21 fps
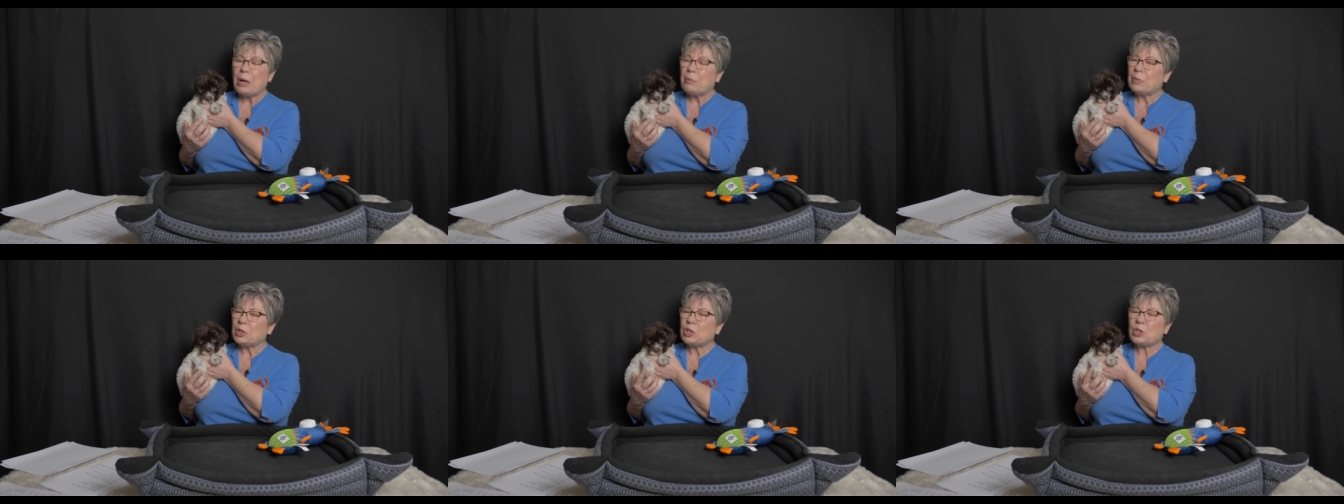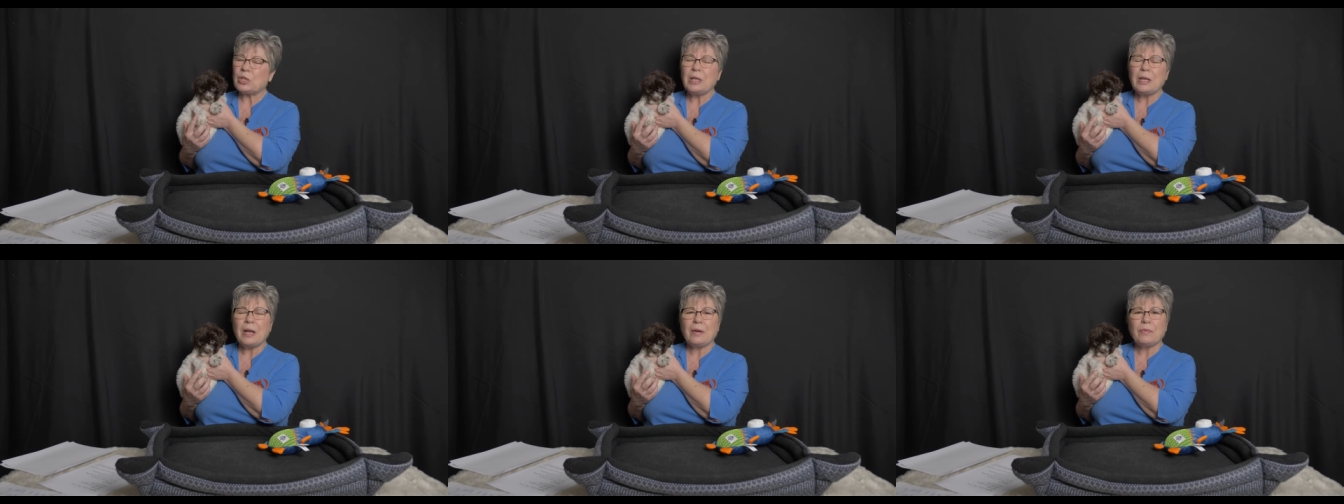but
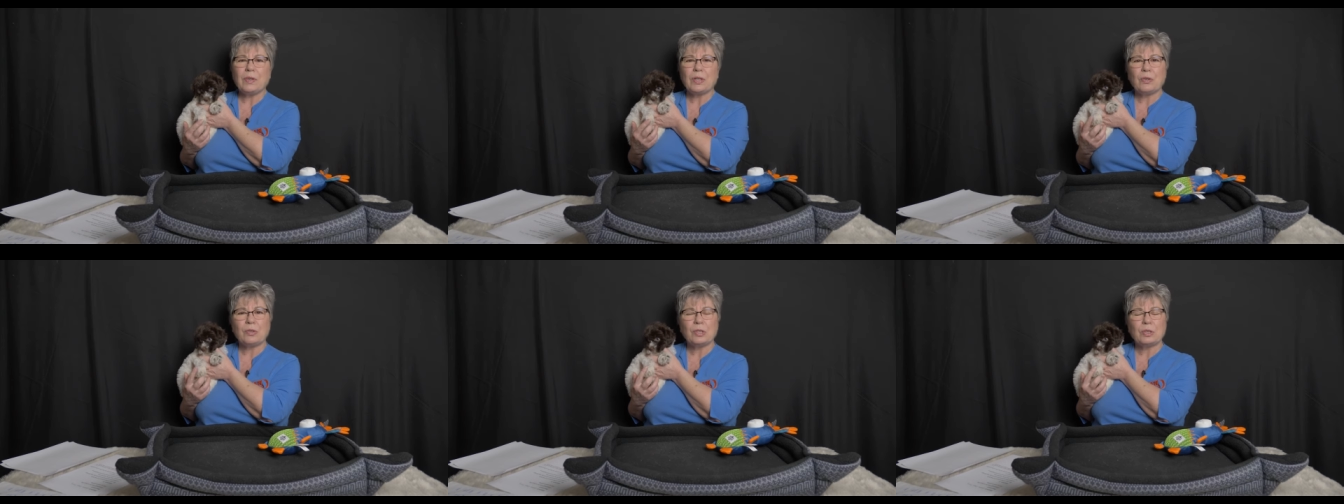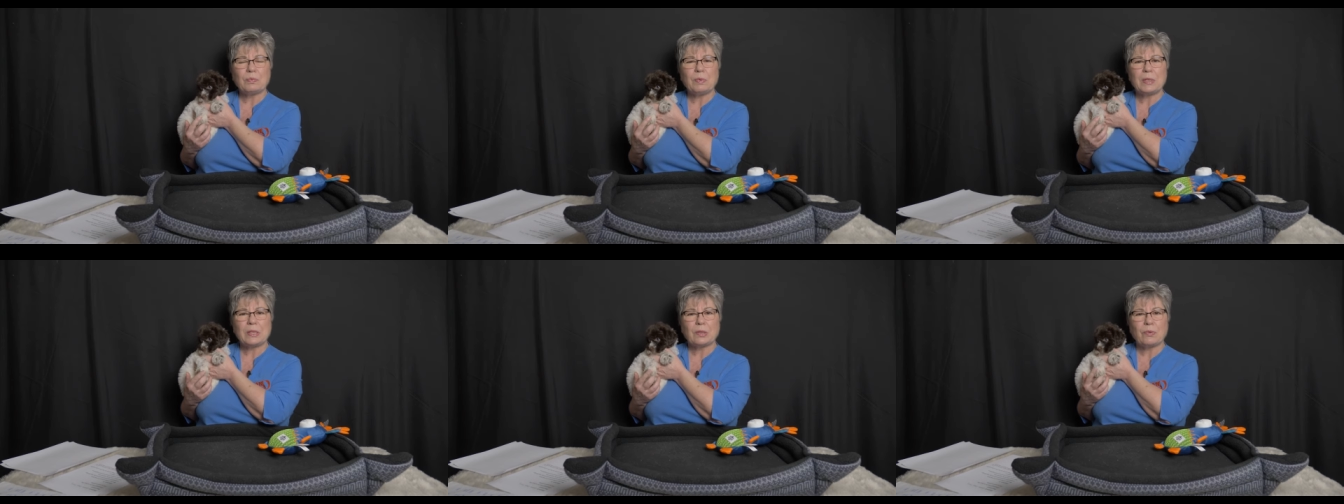she never
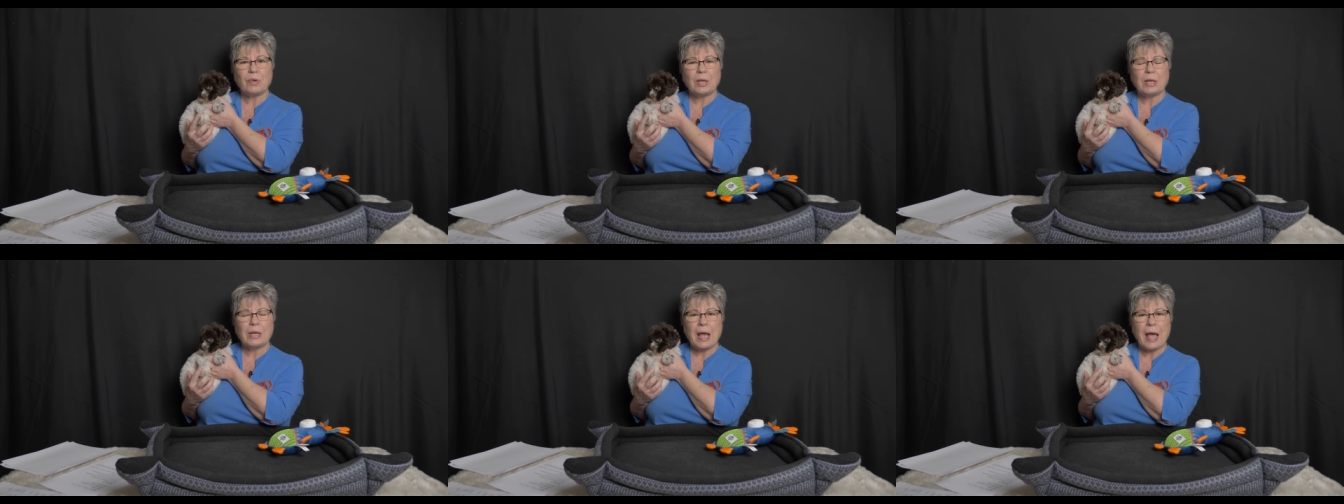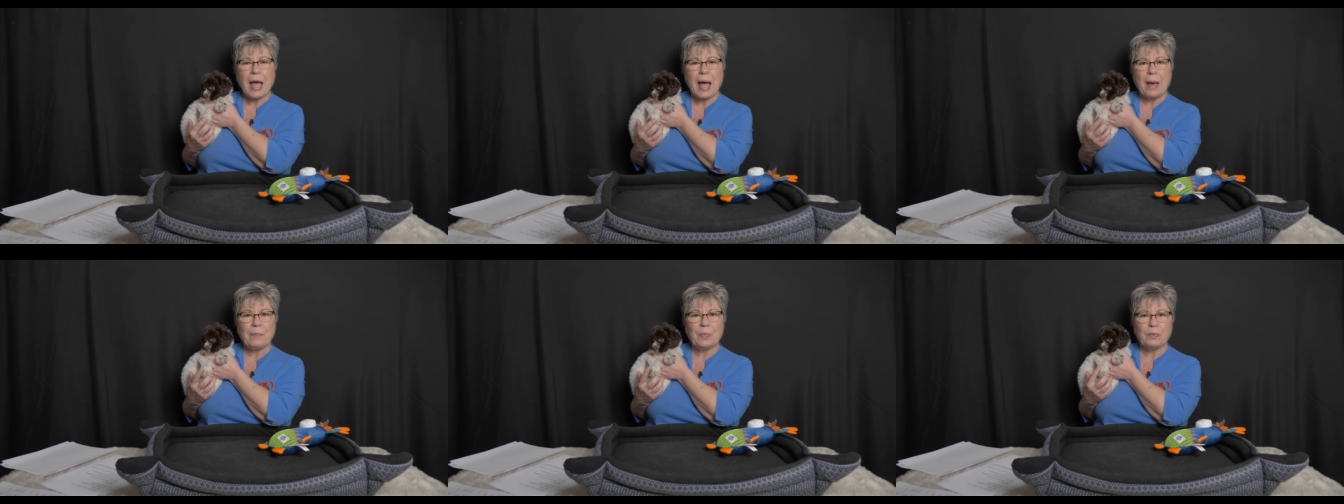knows what's going to
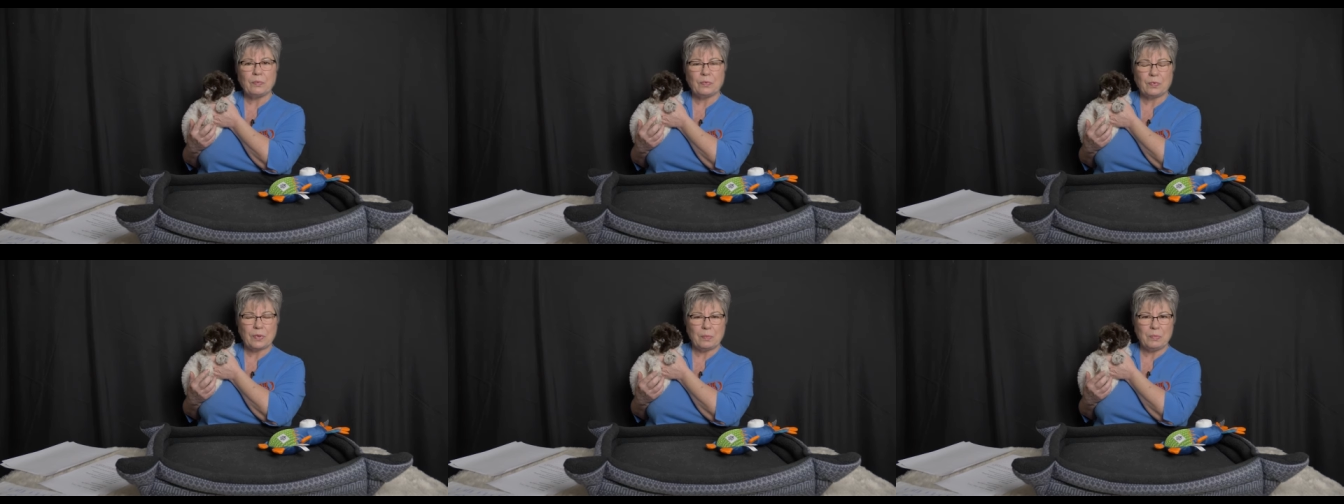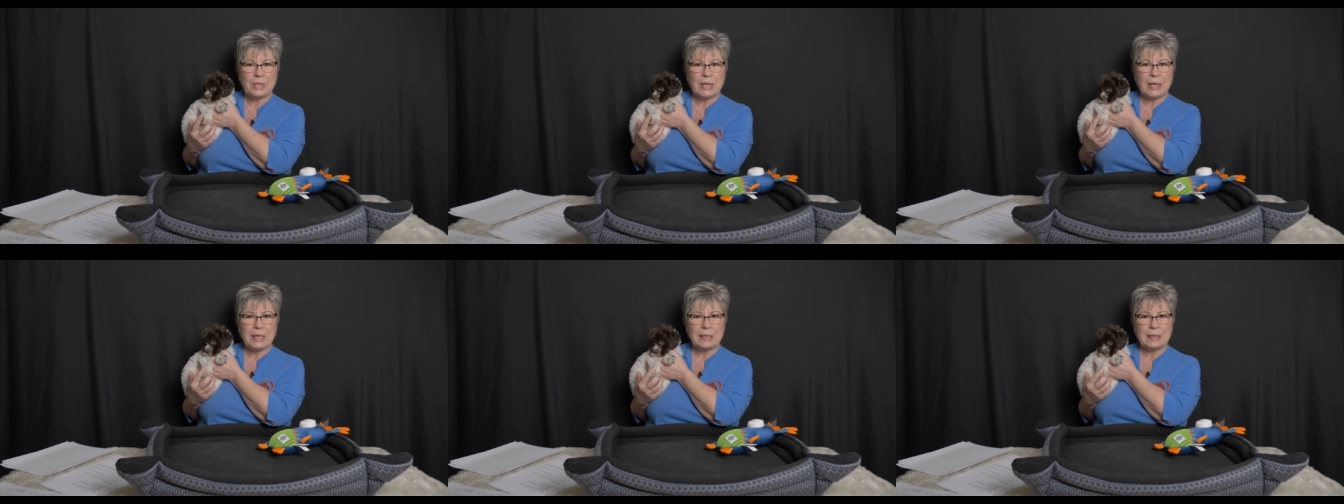happen
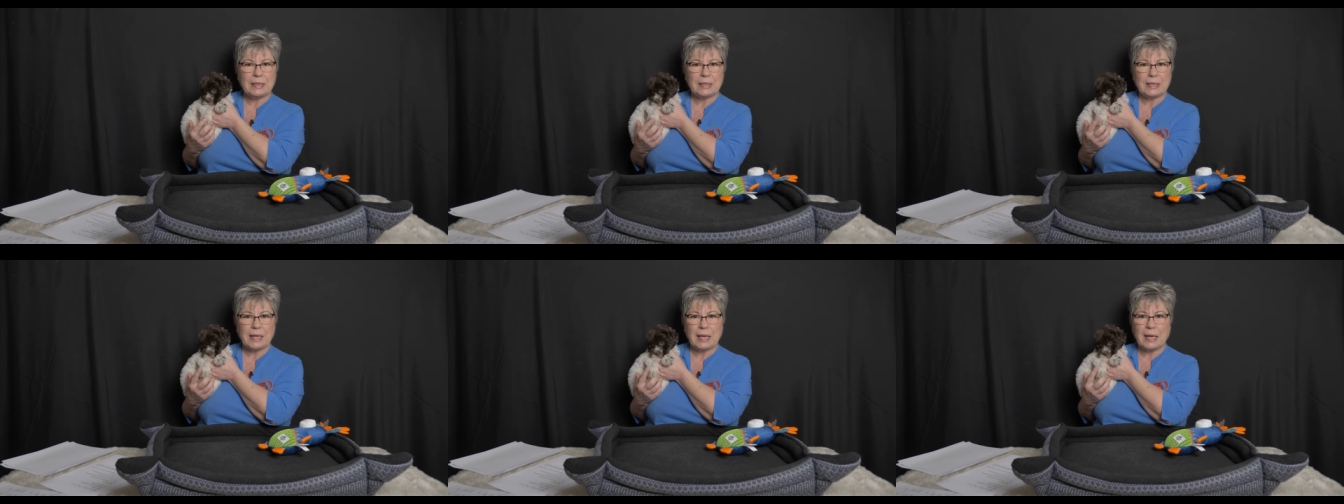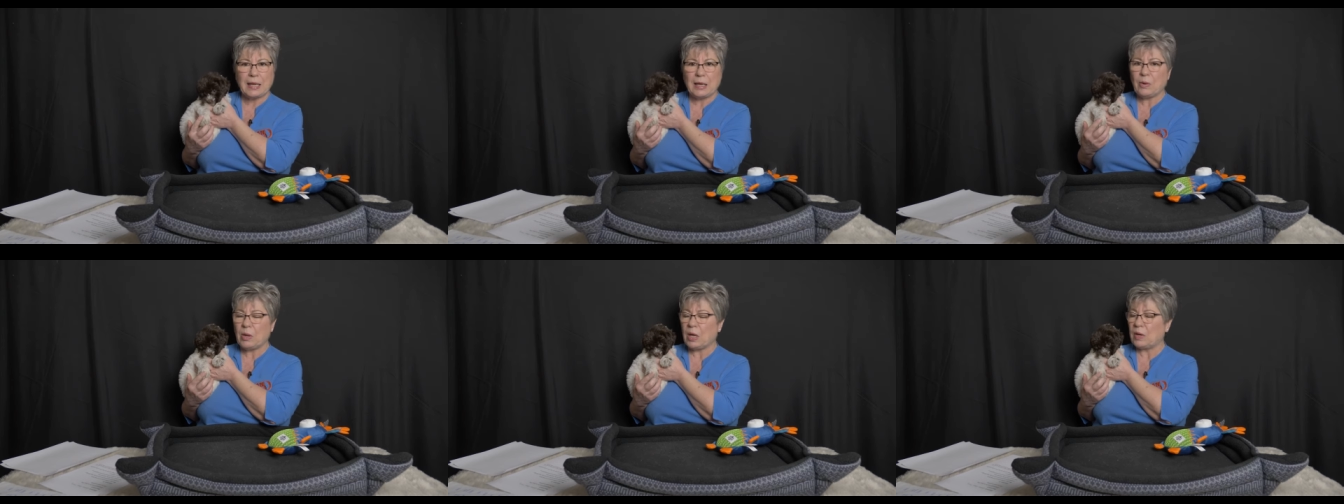from day to
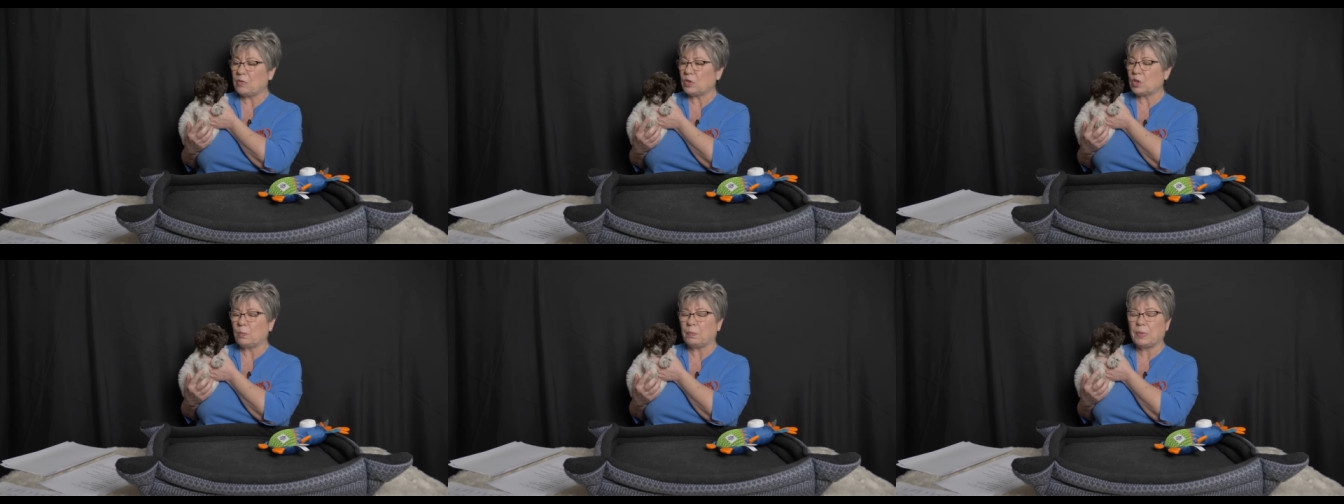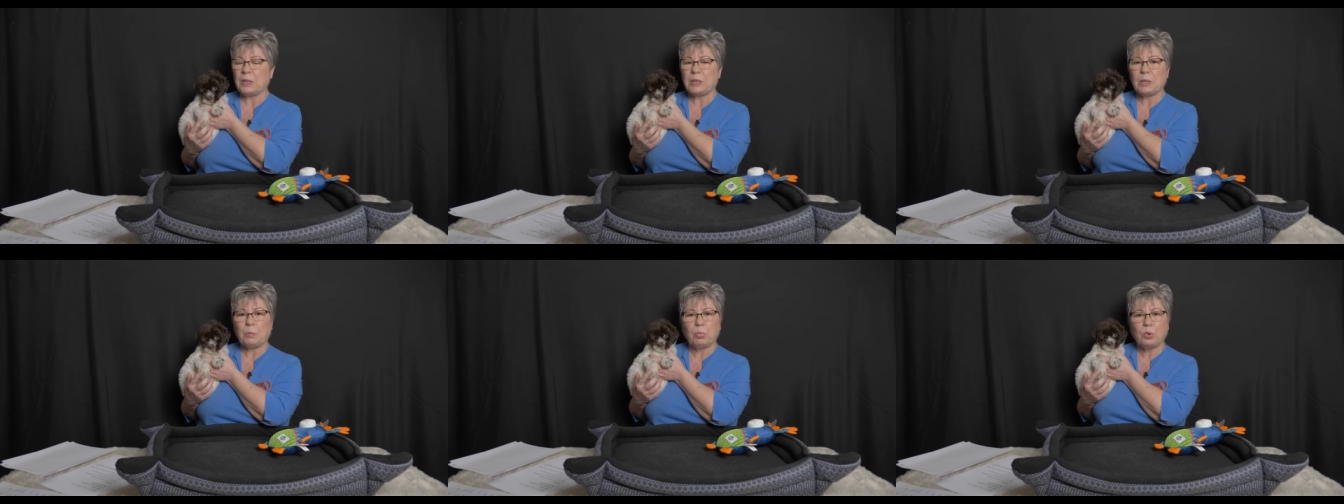day, if she'll
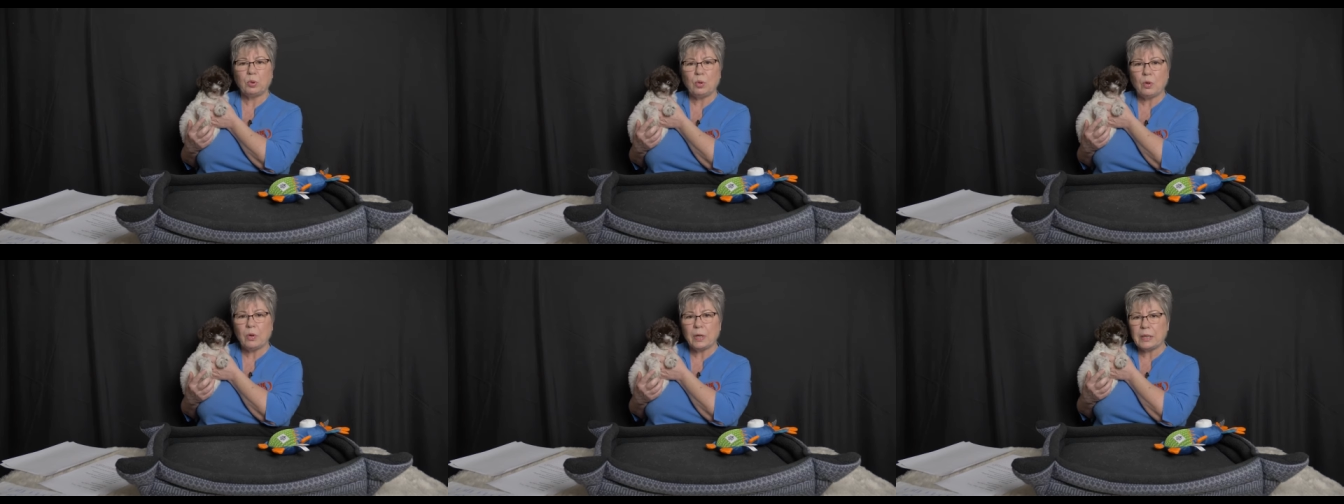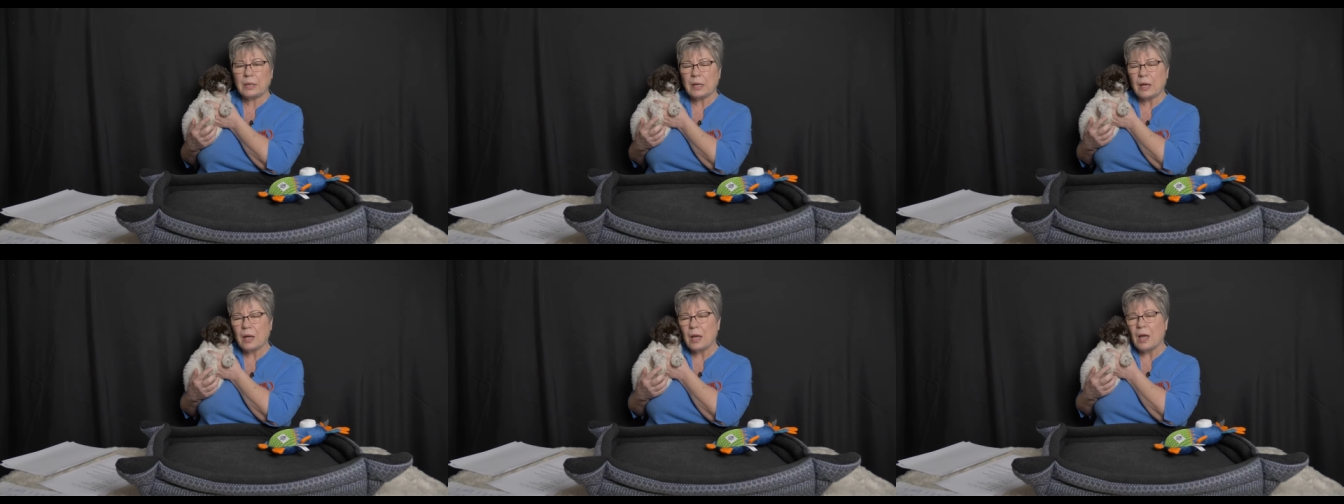be
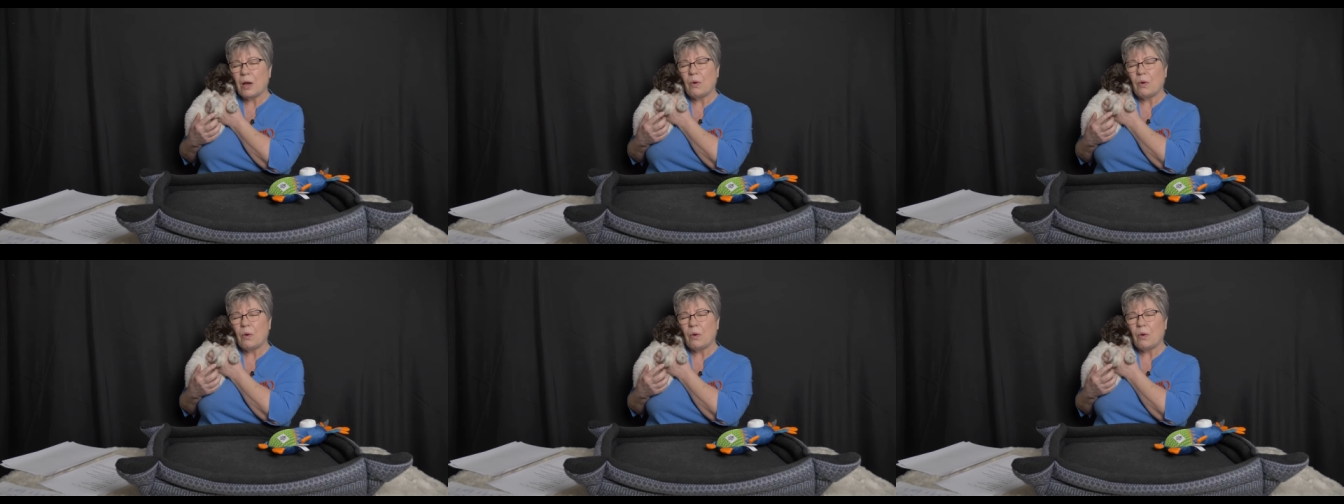deployed,